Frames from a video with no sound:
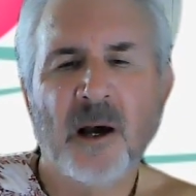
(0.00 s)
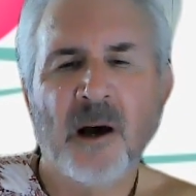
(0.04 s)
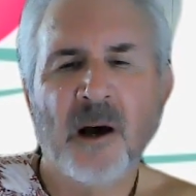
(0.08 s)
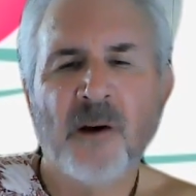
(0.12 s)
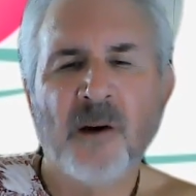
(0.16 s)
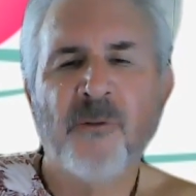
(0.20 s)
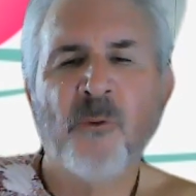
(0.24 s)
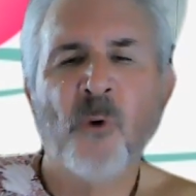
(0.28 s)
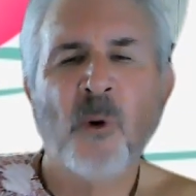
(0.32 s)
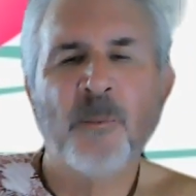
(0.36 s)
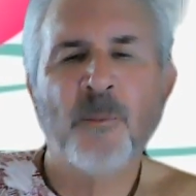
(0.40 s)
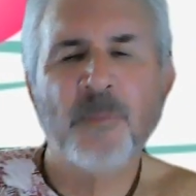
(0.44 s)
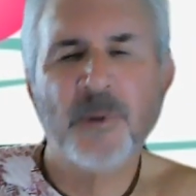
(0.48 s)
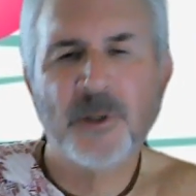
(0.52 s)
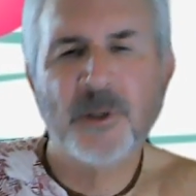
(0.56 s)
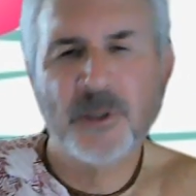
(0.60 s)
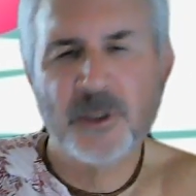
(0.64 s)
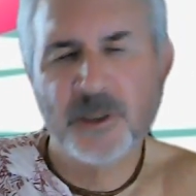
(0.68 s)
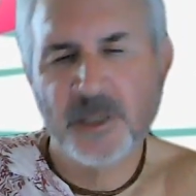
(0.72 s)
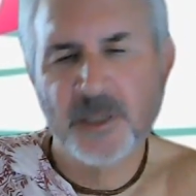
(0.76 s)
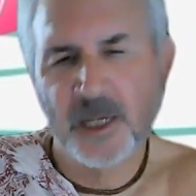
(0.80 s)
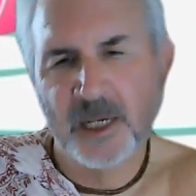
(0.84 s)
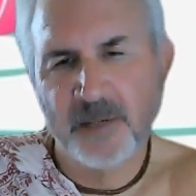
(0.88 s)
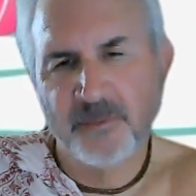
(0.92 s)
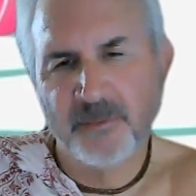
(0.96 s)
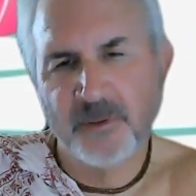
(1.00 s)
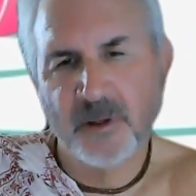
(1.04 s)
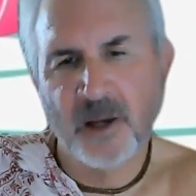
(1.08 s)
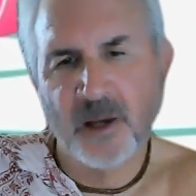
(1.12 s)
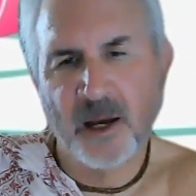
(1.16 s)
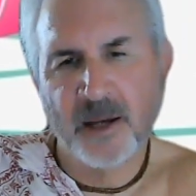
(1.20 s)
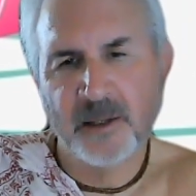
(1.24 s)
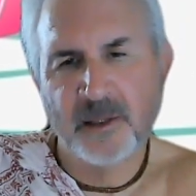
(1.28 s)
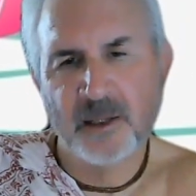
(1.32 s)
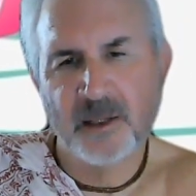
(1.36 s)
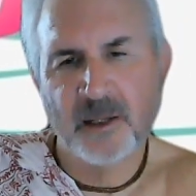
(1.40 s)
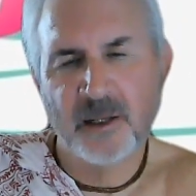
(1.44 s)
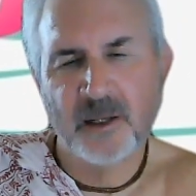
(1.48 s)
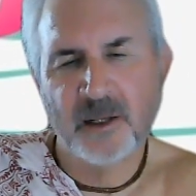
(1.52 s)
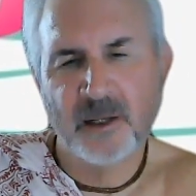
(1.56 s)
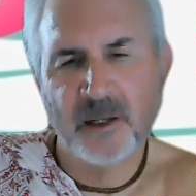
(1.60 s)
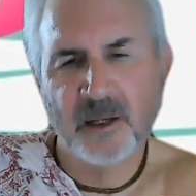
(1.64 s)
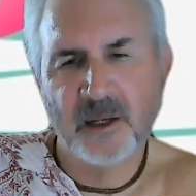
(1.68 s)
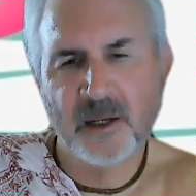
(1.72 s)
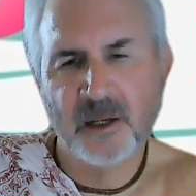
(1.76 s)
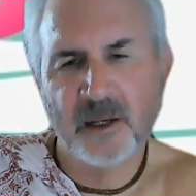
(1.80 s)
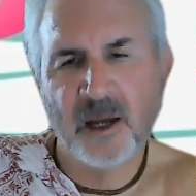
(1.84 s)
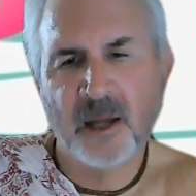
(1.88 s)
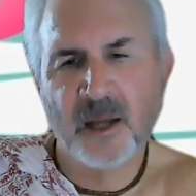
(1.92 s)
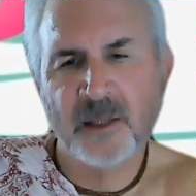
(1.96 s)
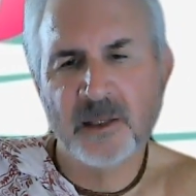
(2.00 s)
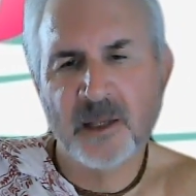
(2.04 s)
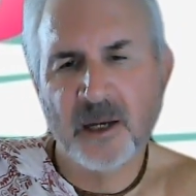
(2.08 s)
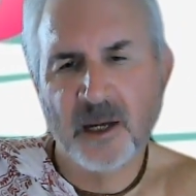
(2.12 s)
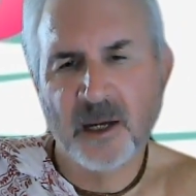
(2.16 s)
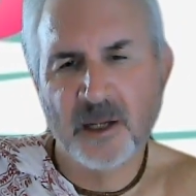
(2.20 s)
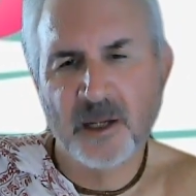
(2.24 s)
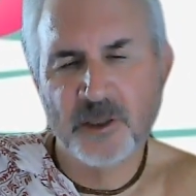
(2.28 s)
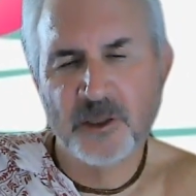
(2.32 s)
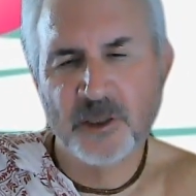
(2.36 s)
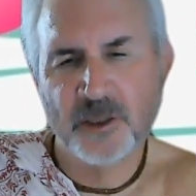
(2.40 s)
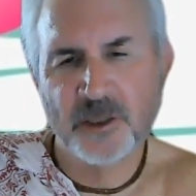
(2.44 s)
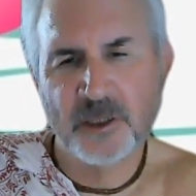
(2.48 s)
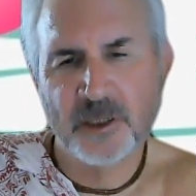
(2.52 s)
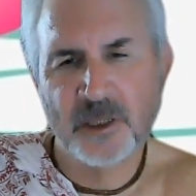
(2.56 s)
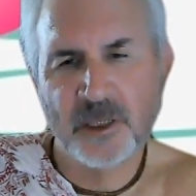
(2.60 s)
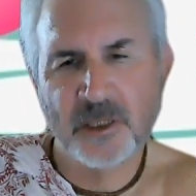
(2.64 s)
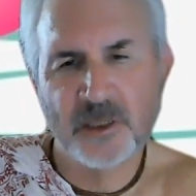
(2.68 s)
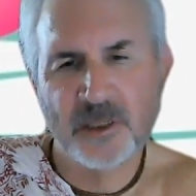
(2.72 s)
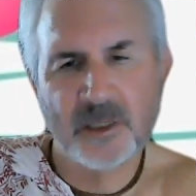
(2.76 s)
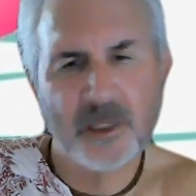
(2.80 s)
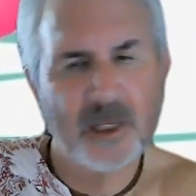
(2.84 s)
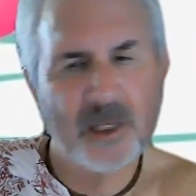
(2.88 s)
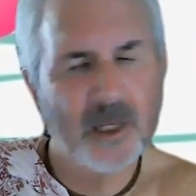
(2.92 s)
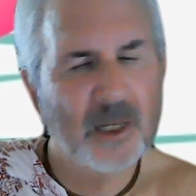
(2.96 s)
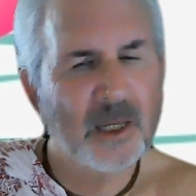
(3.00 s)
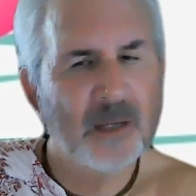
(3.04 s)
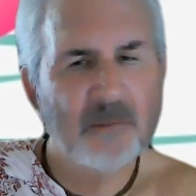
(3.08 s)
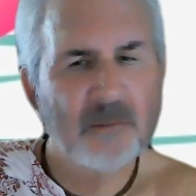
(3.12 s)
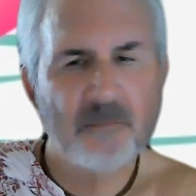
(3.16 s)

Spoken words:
a formless state of God consciousness,